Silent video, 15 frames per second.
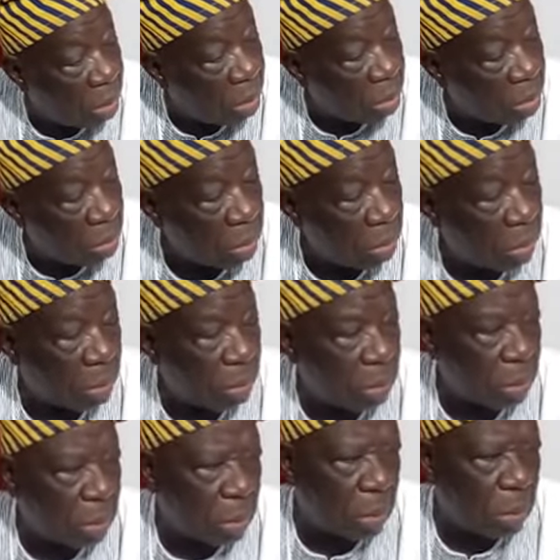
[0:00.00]
if you
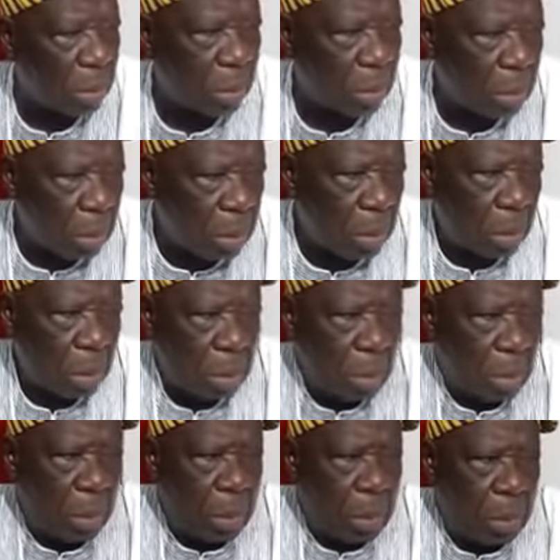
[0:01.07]
are saying
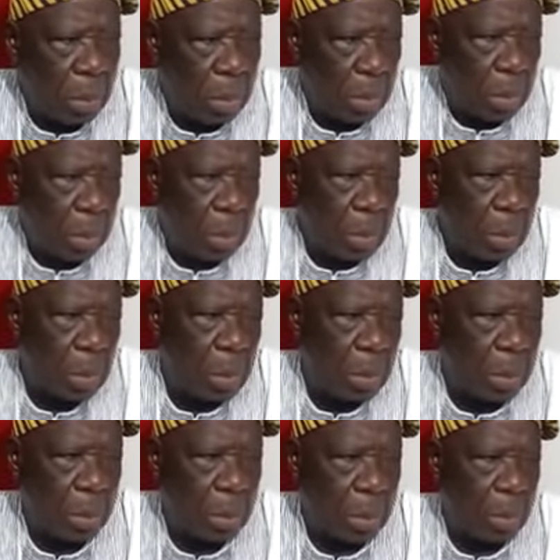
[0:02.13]
it's, it's the
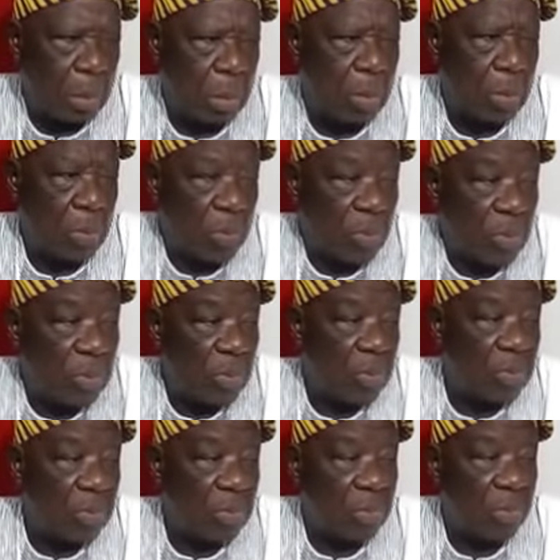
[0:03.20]
health sector, then
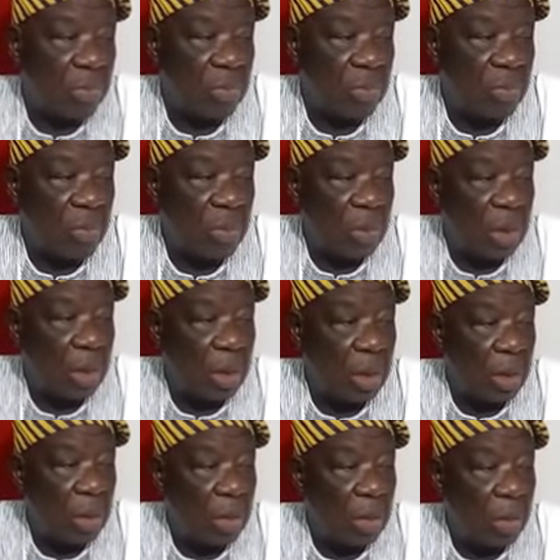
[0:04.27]
what about those
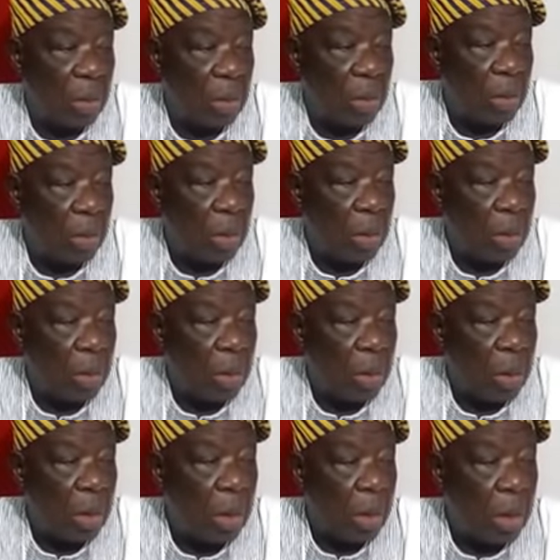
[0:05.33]

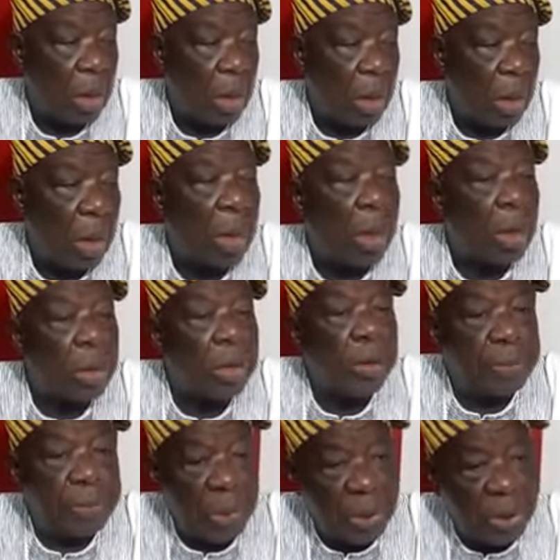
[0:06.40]
policymakers themselves? The
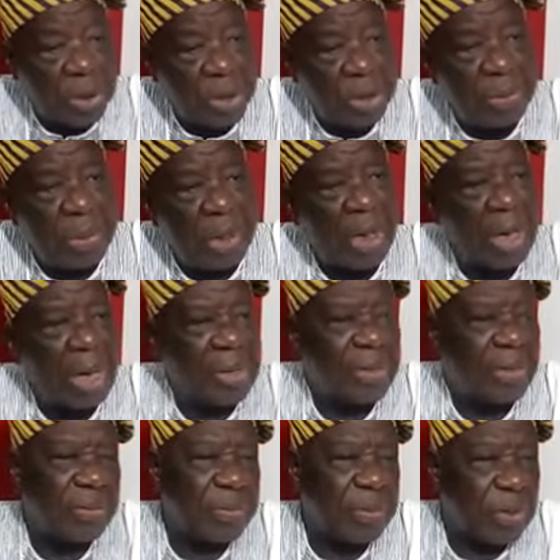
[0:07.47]
policymakers
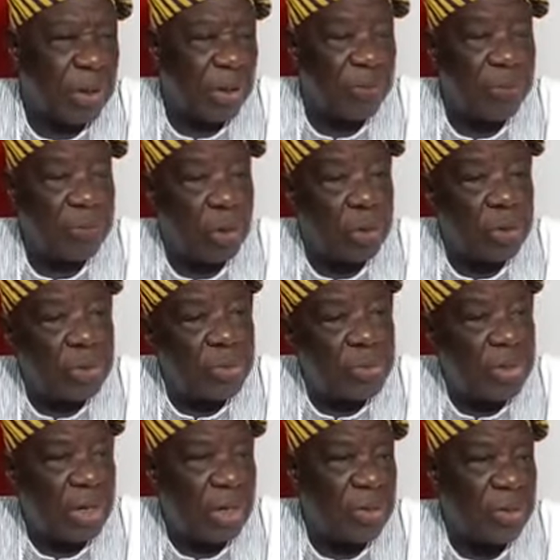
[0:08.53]
themselves, for
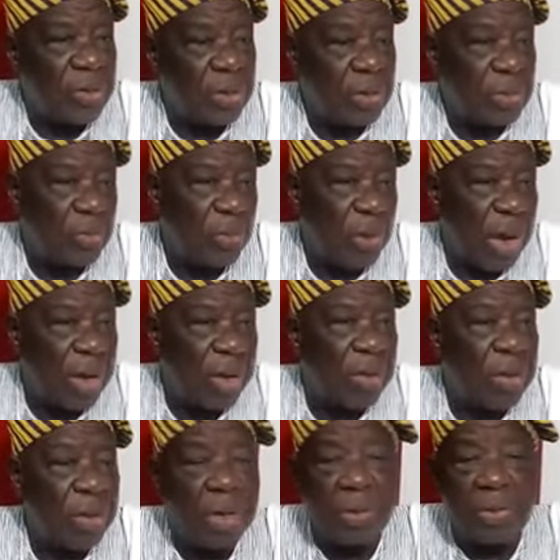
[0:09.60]
instance, when
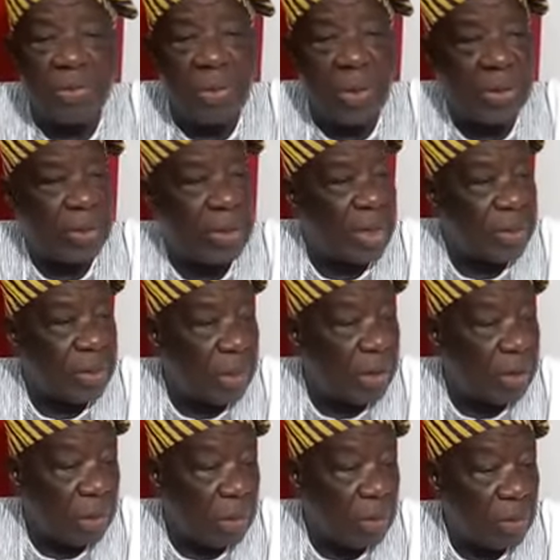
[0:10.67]
they first
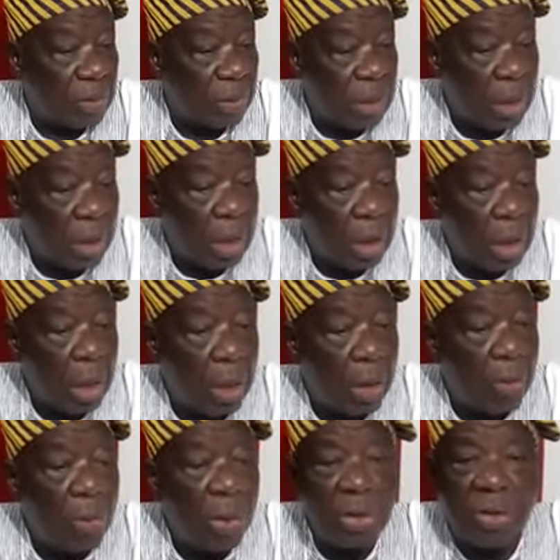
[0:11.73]
started in,
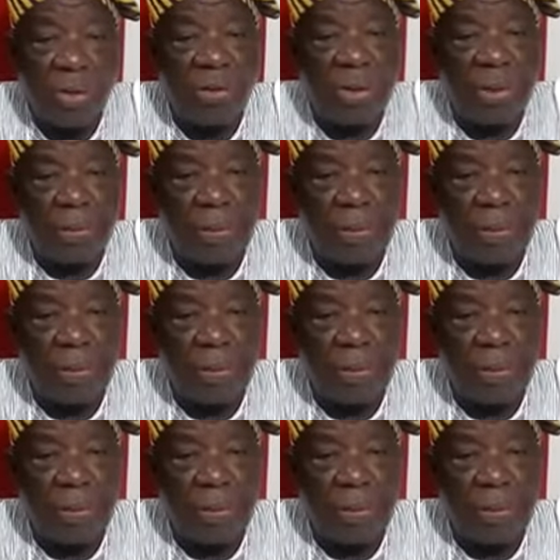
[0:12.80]
one of the